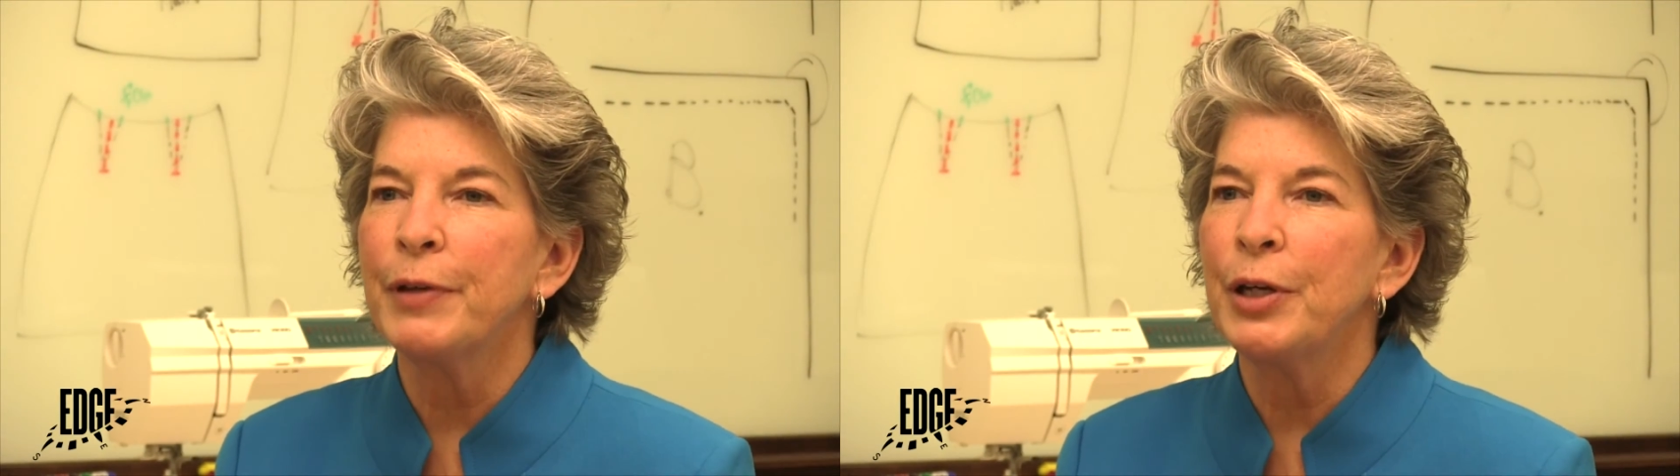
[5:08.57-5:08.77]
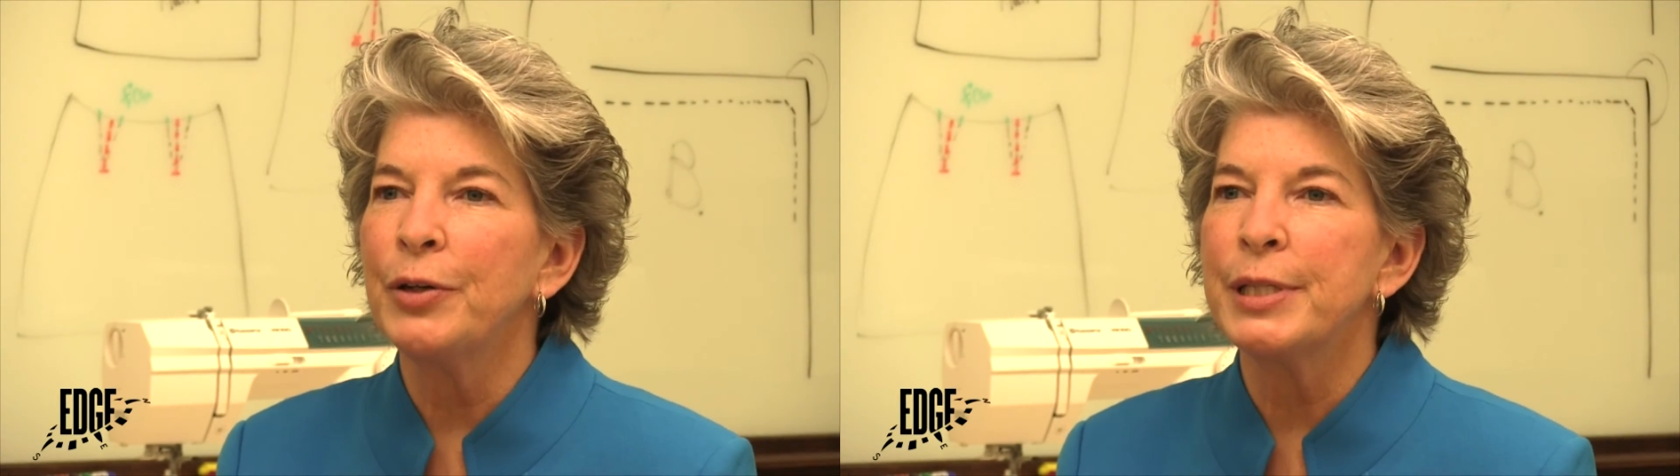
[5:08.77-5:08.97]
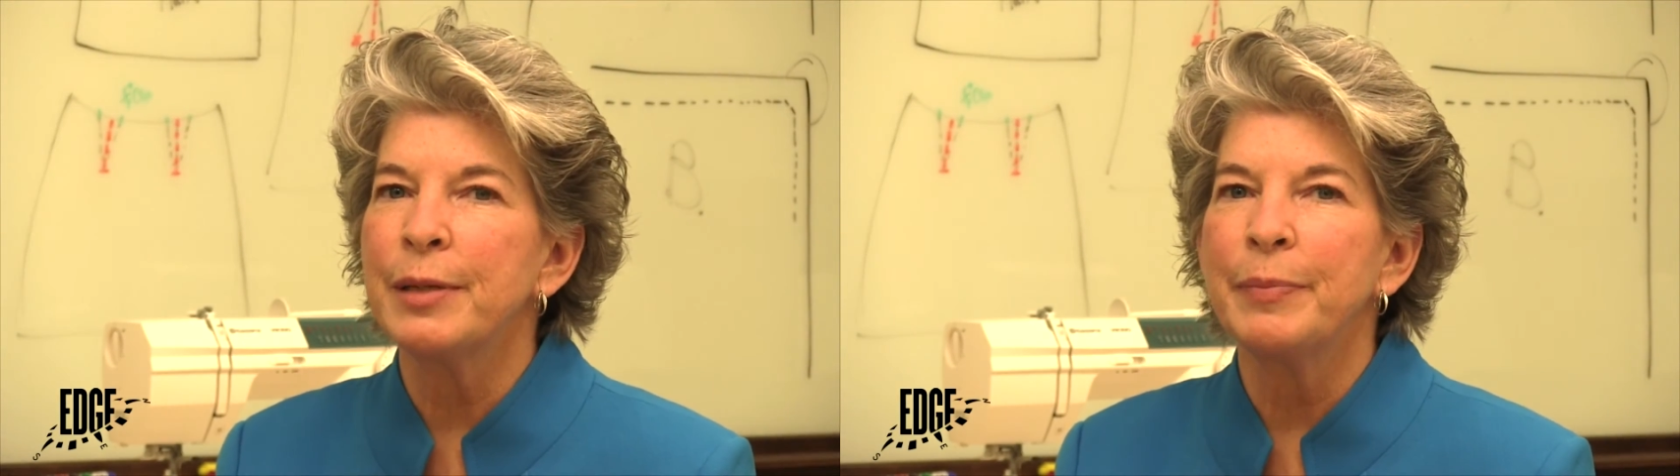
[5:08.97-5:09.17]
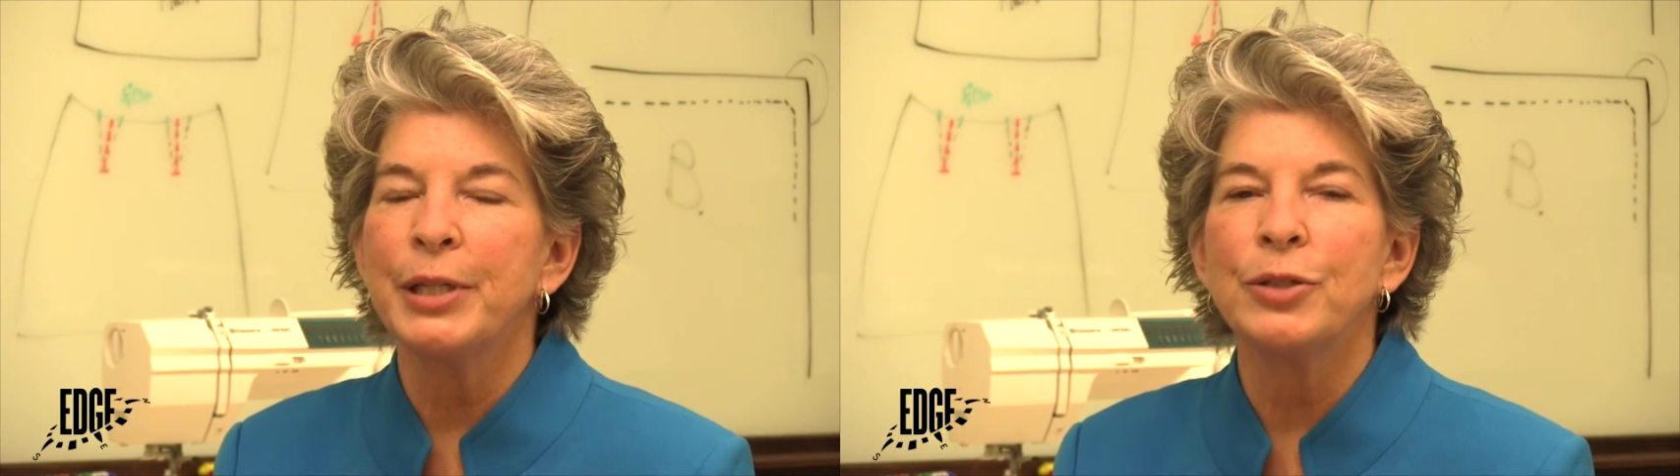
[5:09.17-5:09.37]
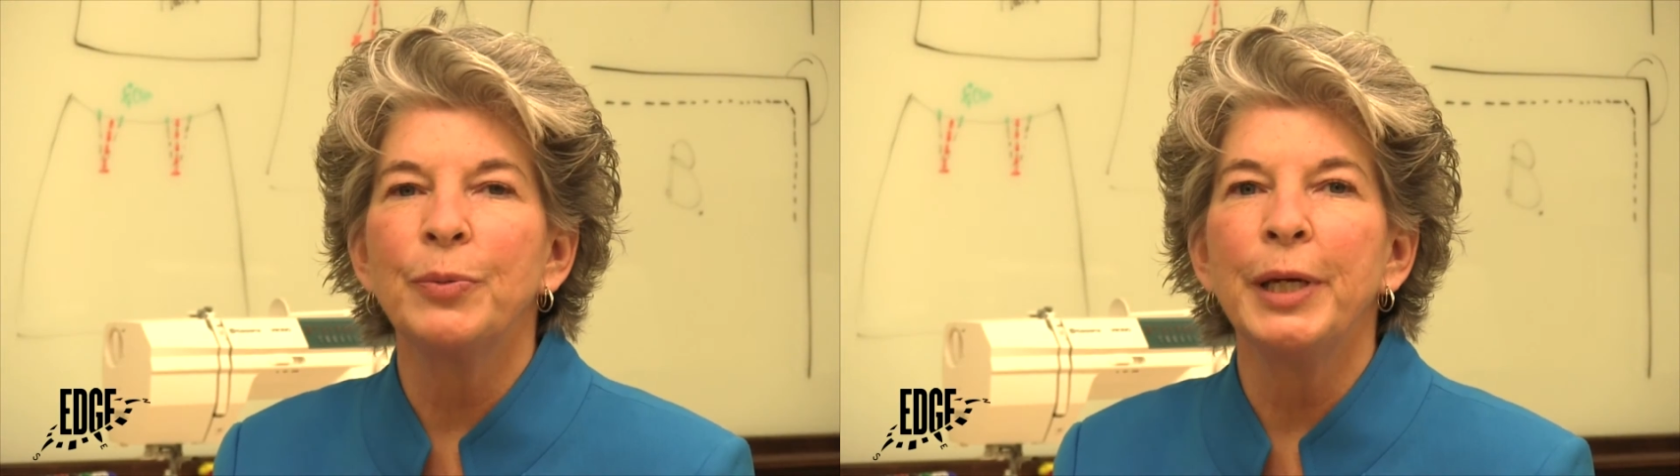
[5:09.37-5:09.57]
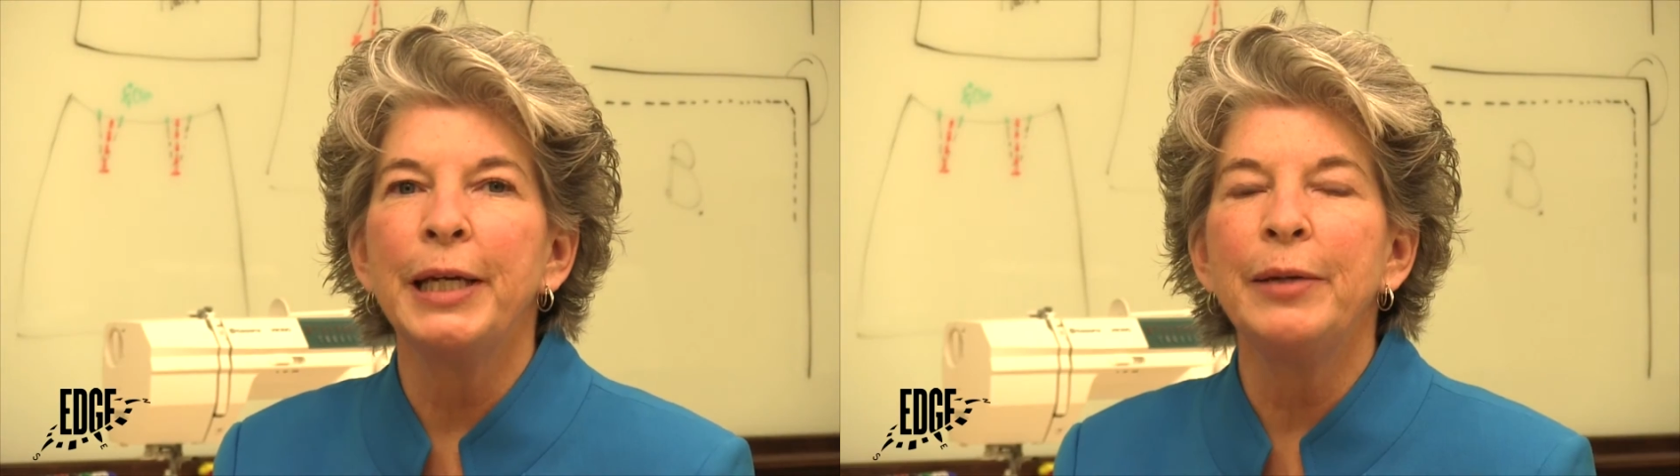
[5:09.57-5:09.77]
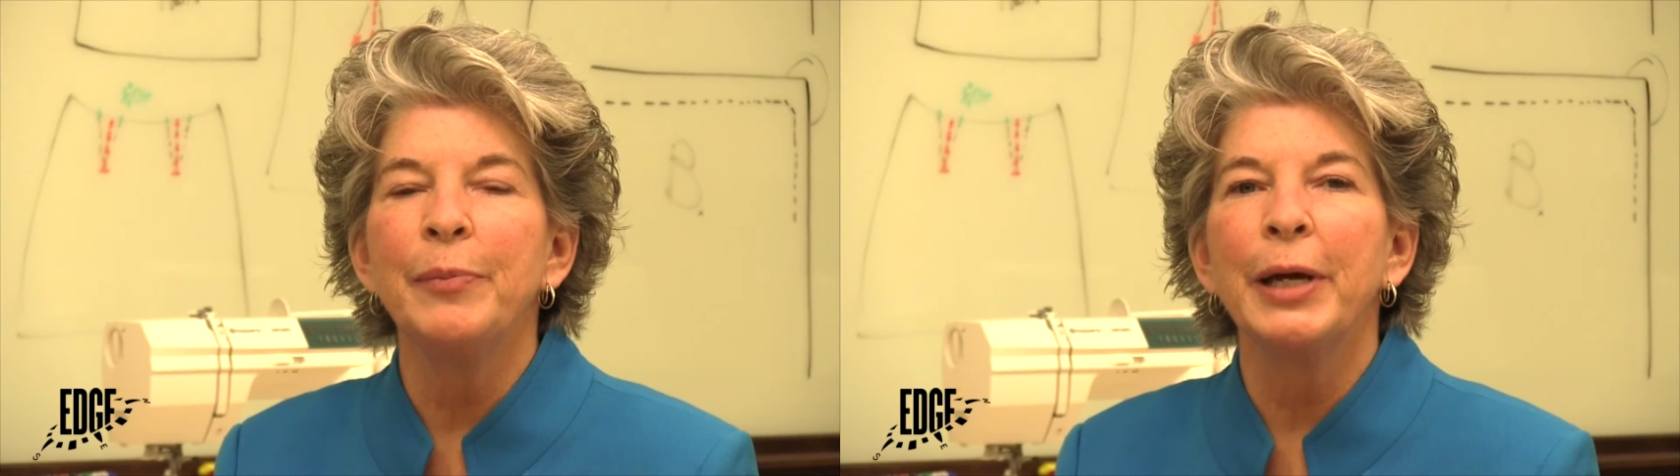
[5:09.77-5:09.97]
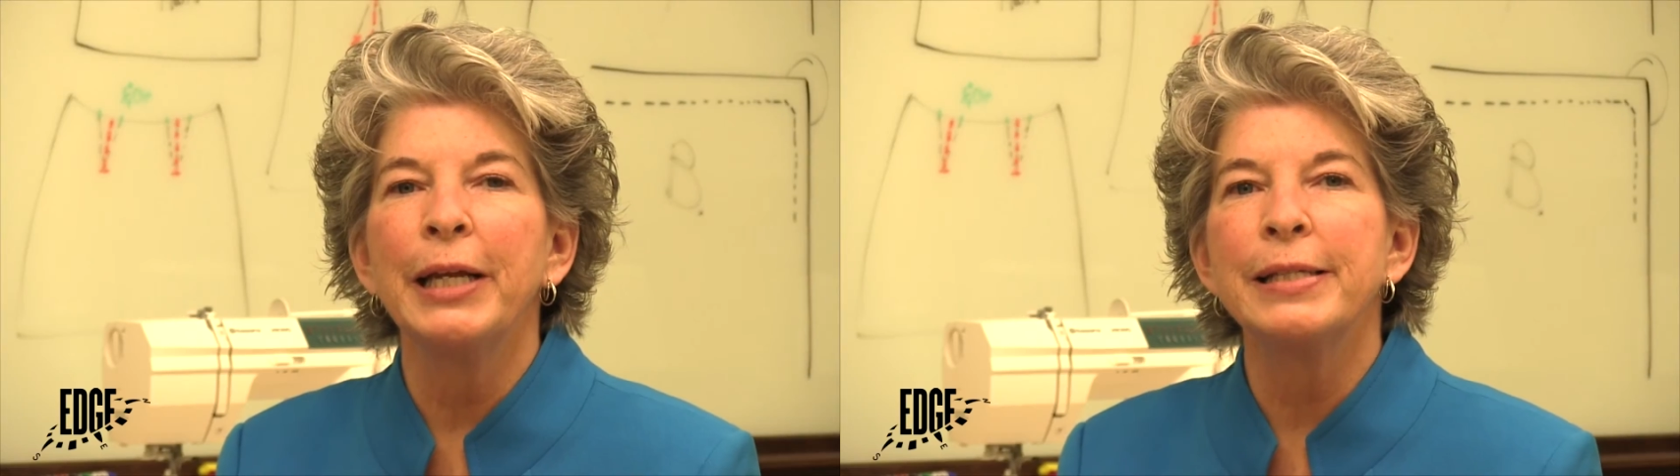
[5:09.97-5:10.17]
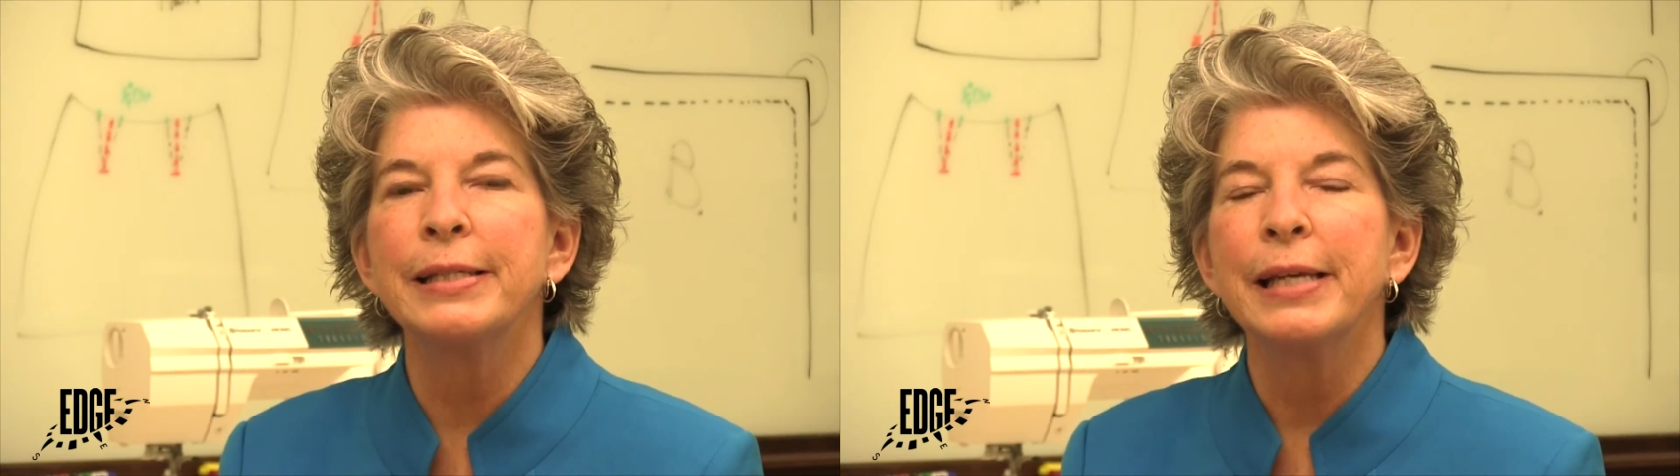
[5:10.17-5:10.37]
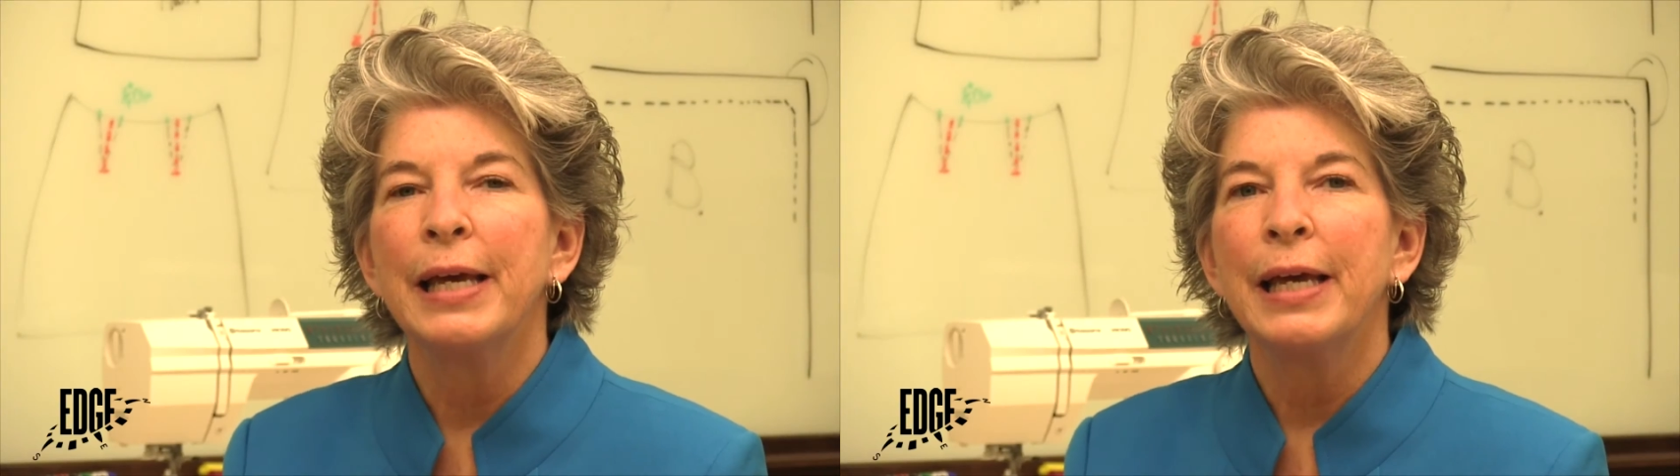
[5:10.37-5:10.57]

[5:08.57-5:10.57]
years in between, but it's